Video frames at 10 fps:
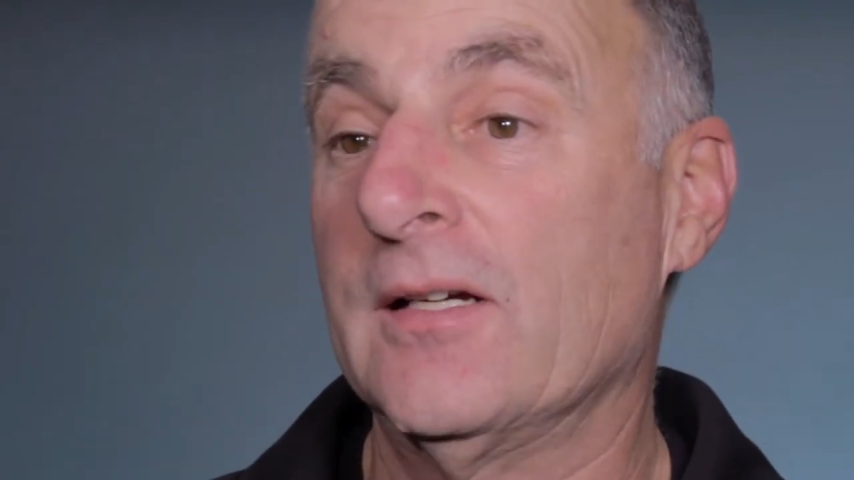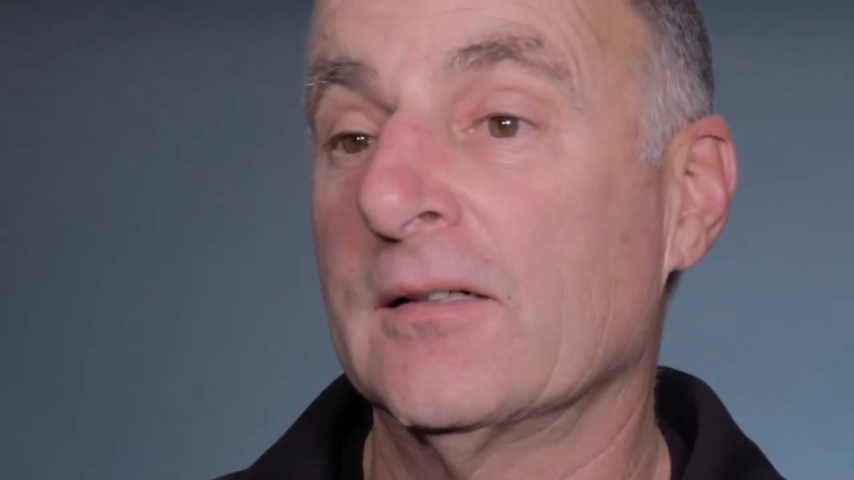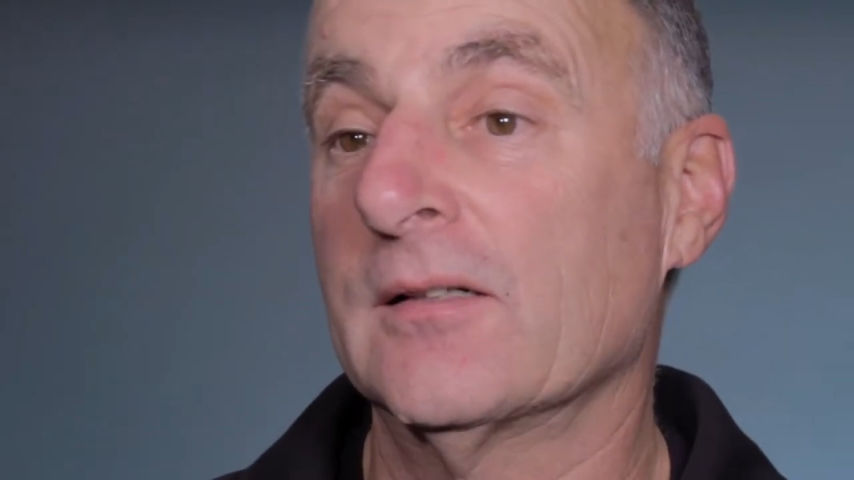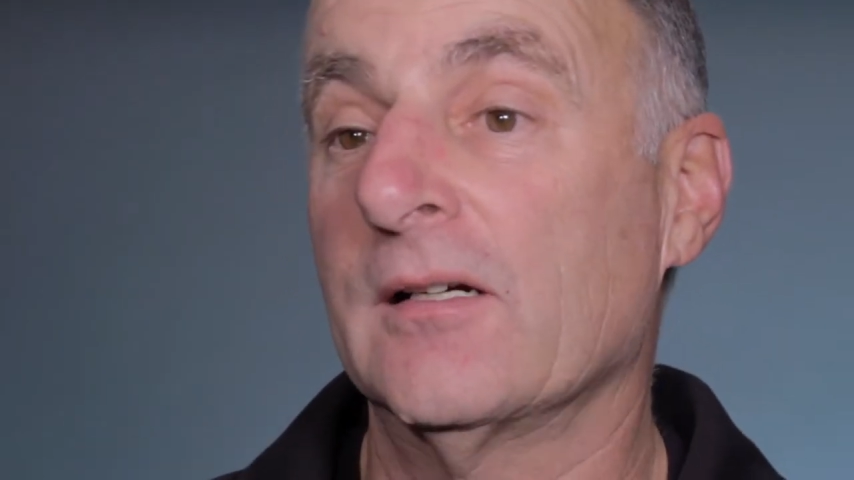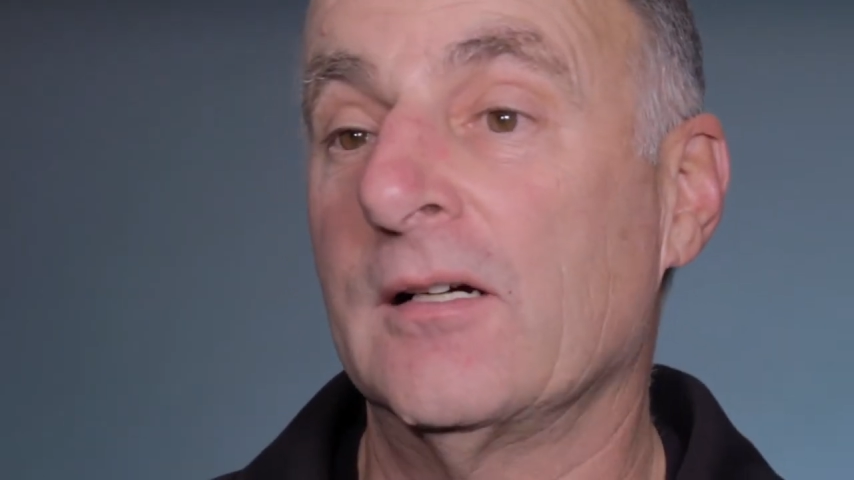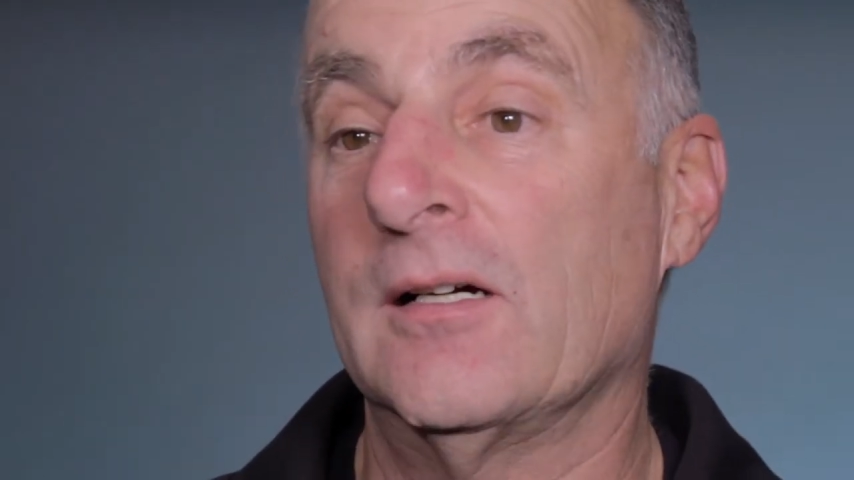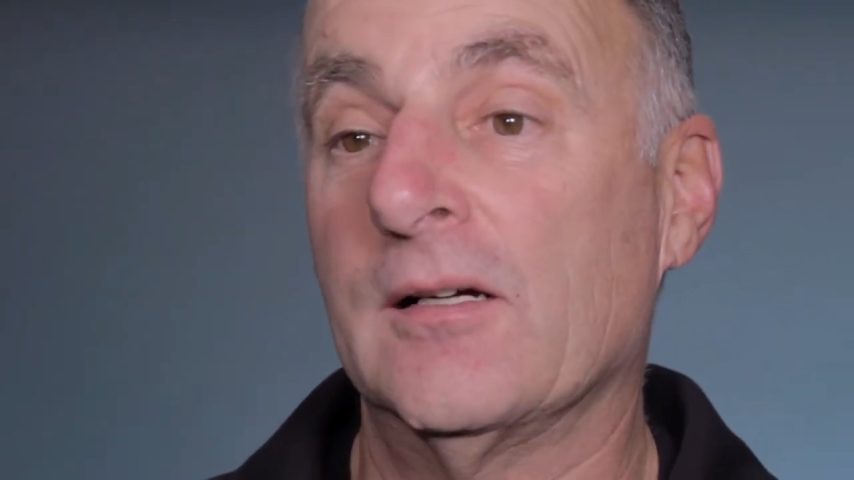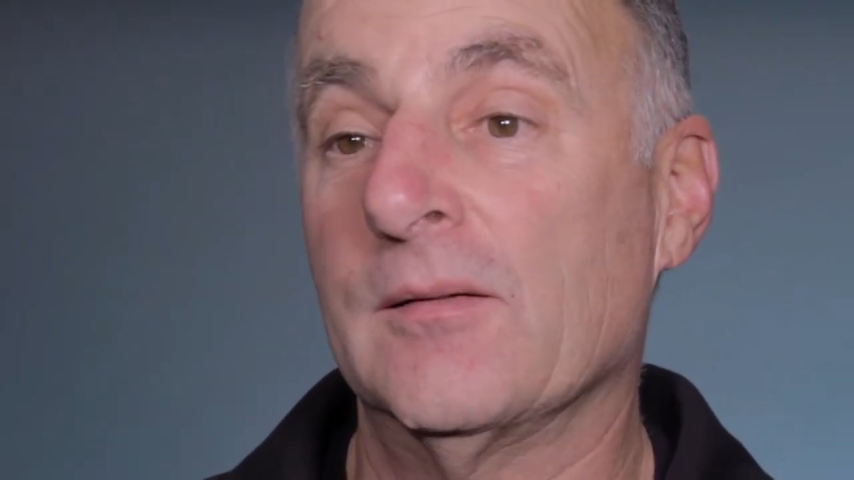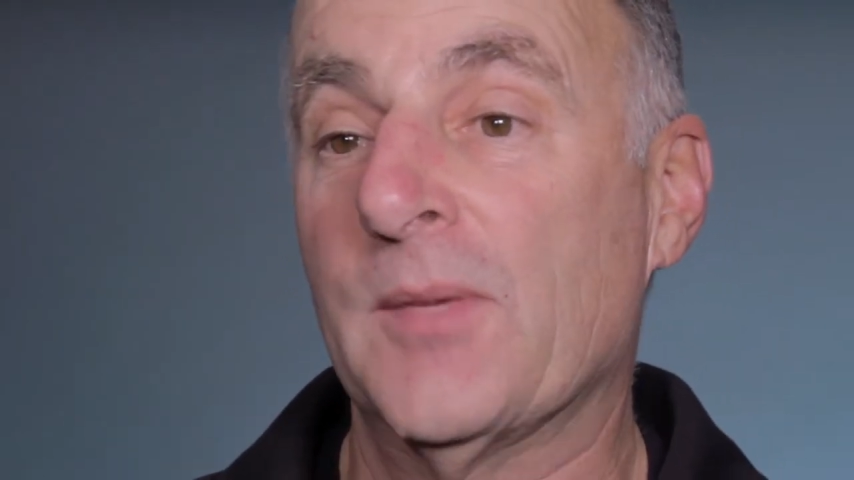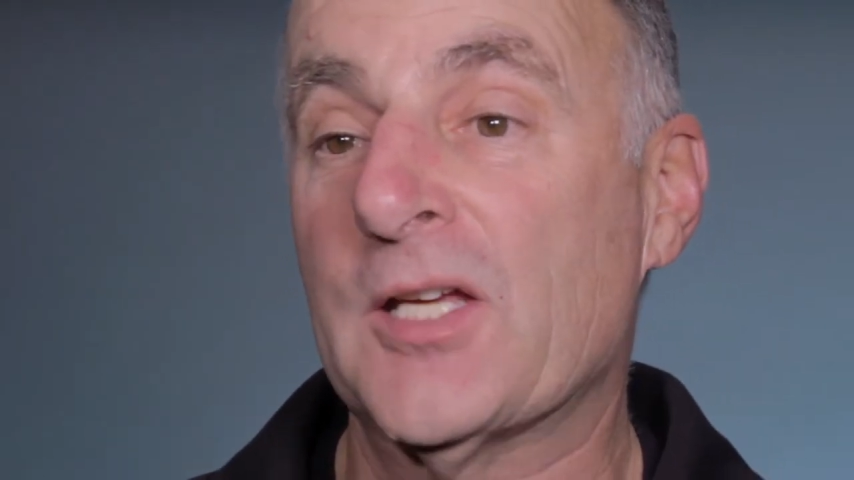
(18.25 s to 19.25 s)
it
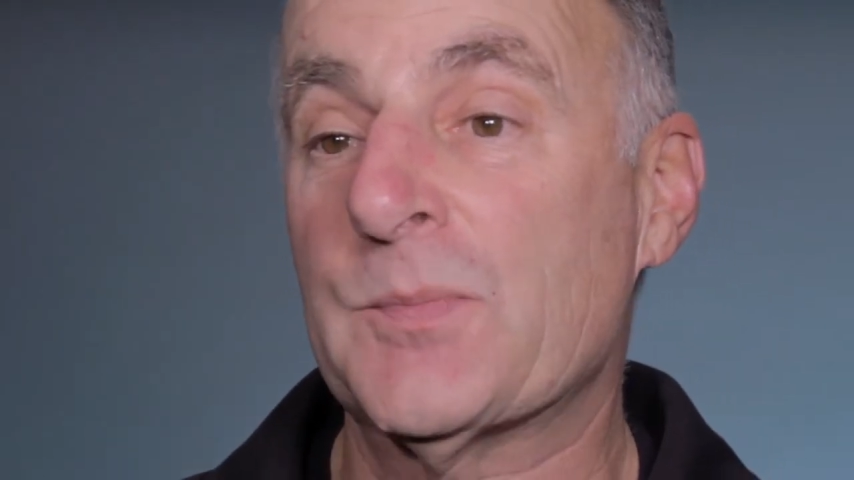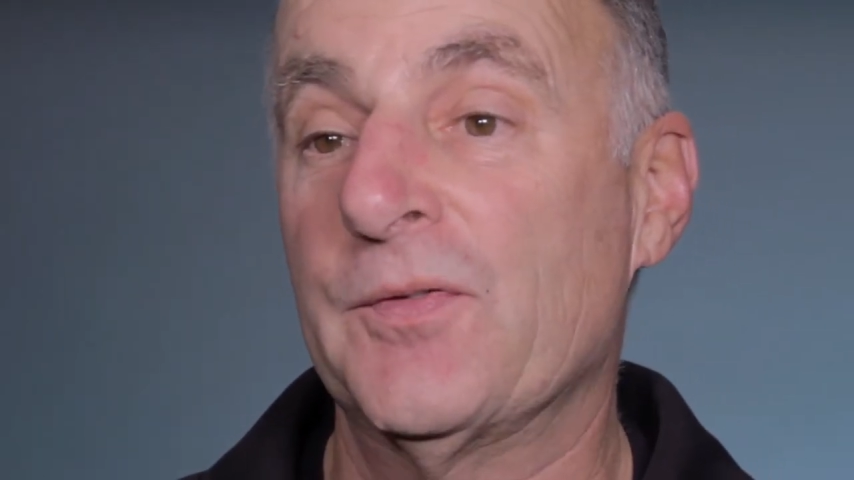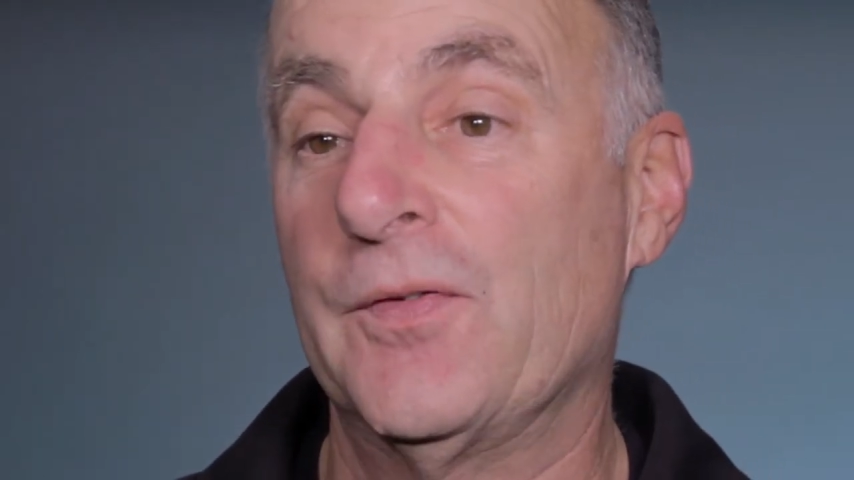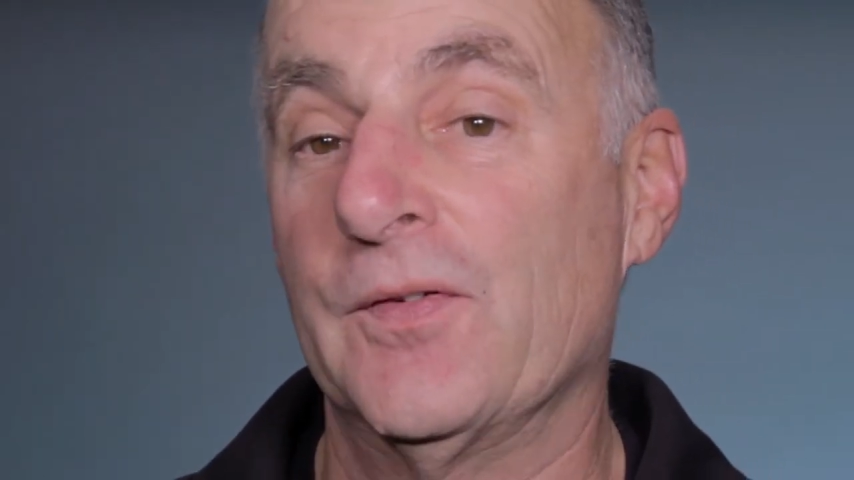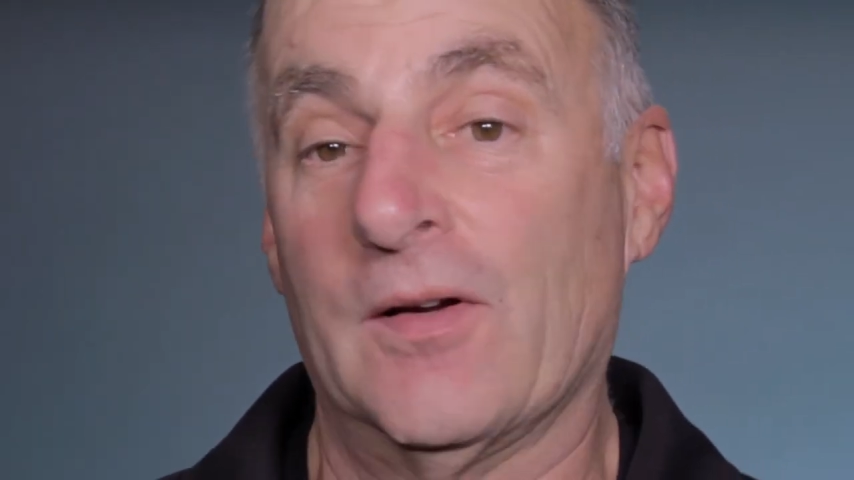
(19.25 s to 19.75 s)
uh, makes me